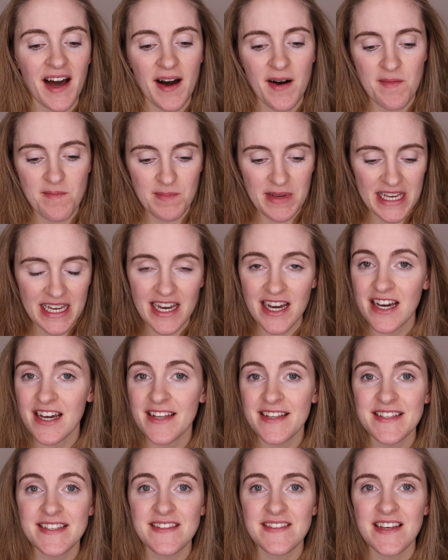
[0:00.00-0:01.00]
um,
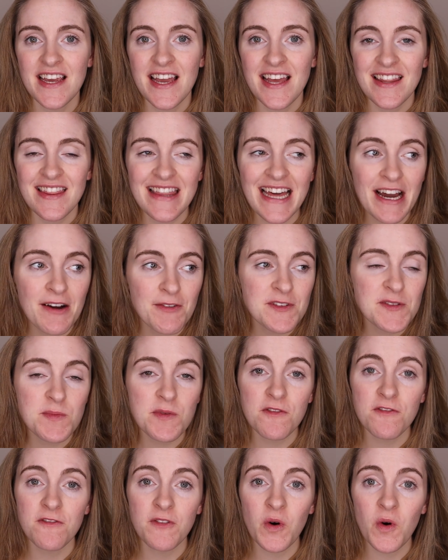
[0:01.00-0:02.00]
because that was
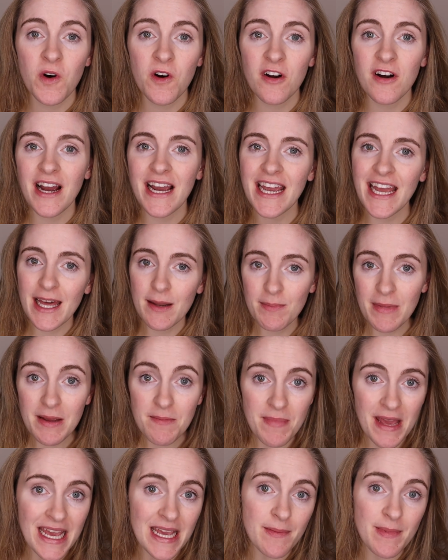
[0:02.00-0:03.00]
before I had my
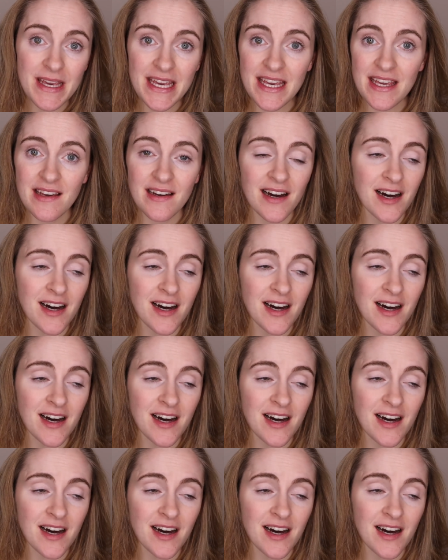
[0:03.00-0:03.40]
baby.